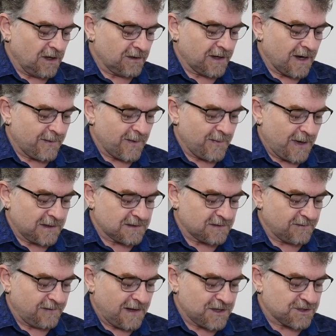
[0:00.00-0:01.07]
on-camera bounce
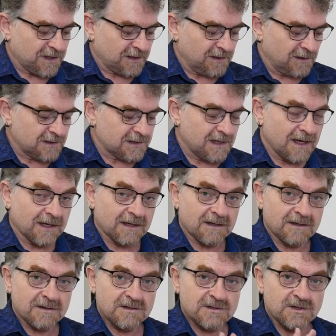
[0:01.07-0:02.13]
flash that looks like
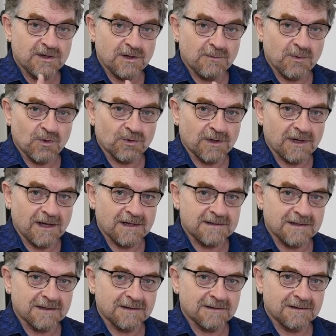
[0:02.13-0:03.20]
studio portrait
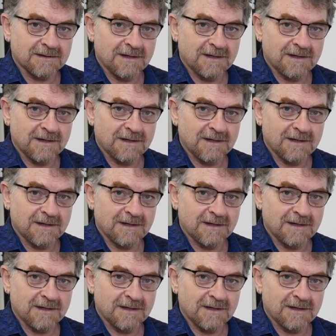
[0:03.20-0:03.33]
lighting,